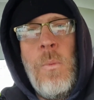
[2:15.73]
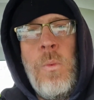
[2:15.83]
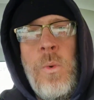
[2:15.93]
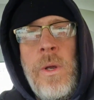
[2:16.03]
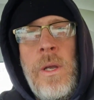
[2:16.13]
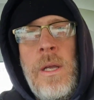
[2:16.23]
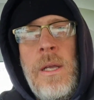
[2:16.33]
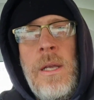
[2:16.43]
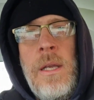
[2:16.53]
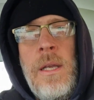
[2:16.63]

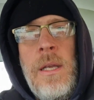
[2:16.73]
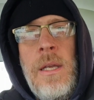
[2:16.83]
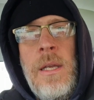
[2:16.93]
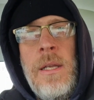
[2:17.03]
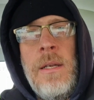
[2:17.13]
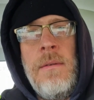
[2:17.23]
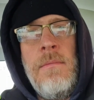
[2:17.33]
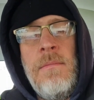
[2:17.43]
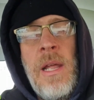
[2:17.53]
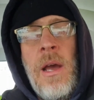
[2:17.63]
We
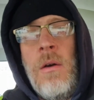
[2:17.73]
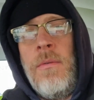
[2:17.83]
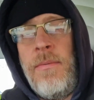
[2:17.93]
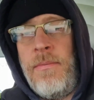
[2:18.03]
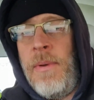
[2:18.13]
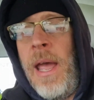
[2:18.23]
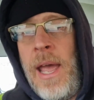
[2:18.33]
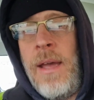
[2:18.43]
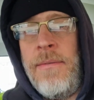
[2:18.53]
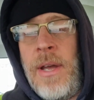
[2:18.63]
now
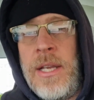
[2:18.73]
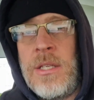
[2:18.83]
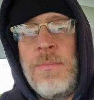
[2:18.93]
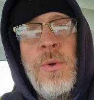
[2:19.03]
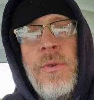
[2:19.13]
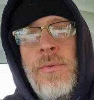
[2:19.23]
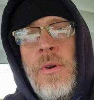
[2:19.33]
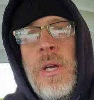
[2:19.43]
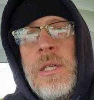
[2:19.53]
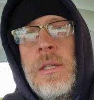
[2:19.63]
have a smoother
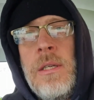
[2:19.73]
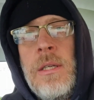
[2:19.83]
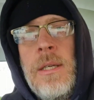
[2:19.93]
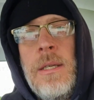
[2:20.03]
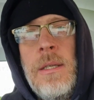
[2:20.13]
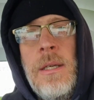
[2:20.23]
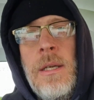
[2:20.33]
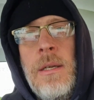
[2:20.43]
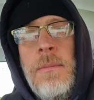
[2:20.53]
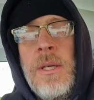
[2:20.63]
ride
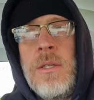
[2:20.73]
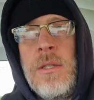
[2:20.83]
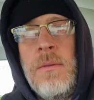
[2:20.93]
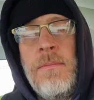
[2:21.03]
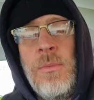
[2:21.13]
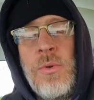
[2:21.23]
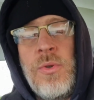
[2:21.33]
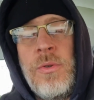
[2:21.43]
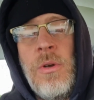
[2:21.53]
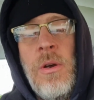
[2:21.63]
because of the more
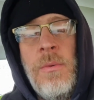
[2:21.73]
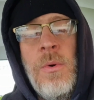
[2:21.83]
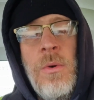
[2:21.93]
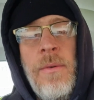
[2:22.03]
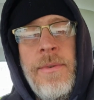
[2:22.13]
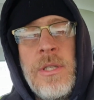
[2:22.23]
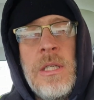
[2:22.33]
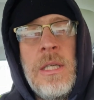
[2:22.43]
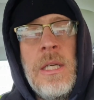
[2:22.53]
tyre wall, obviously.